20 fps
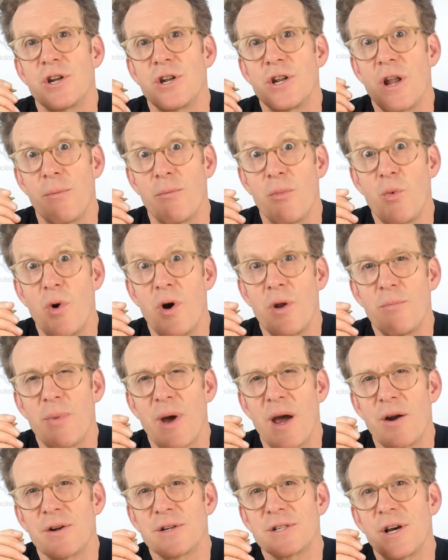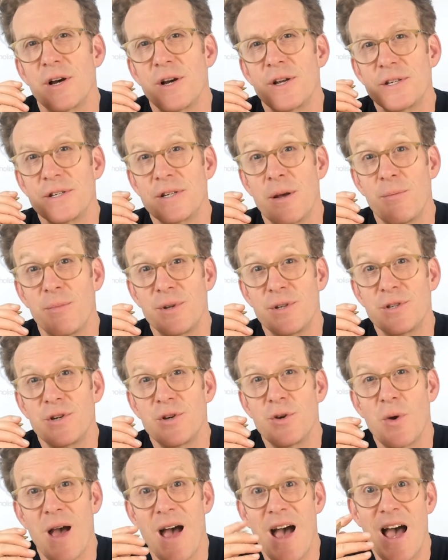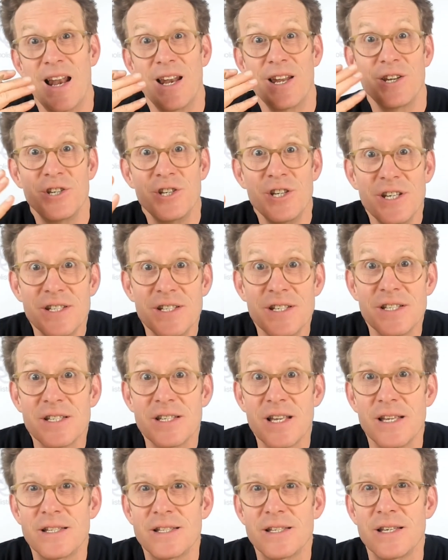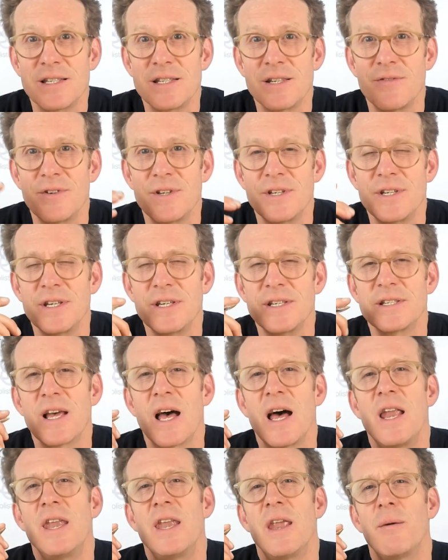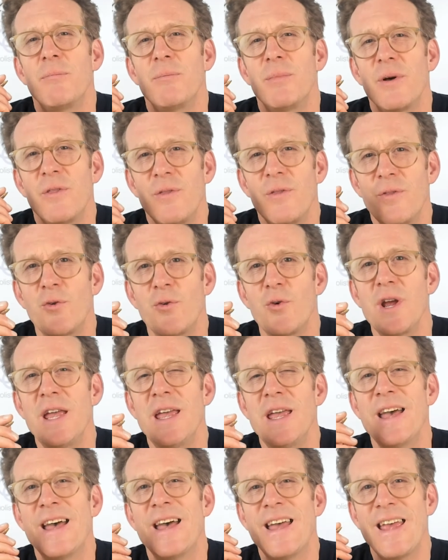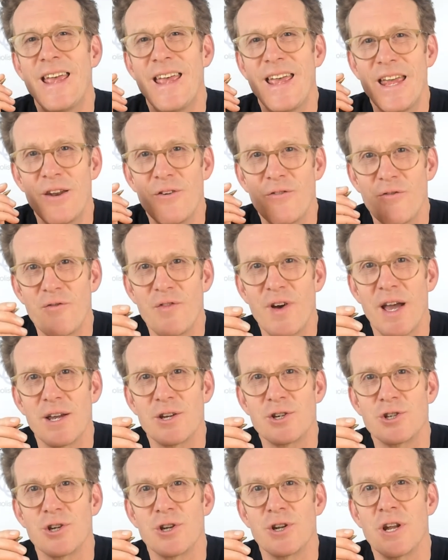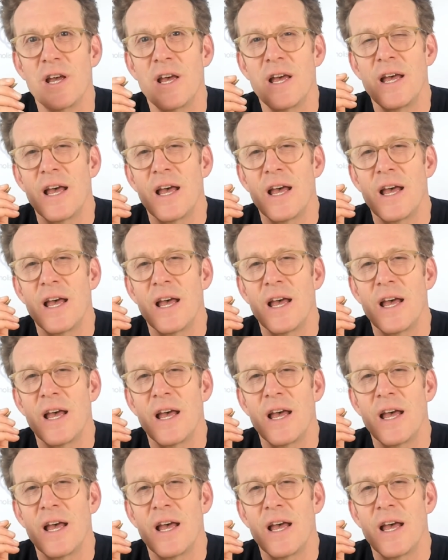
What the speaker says: Number 1, parasites. Number 2, allergies and sensitivities. And number 3, infection.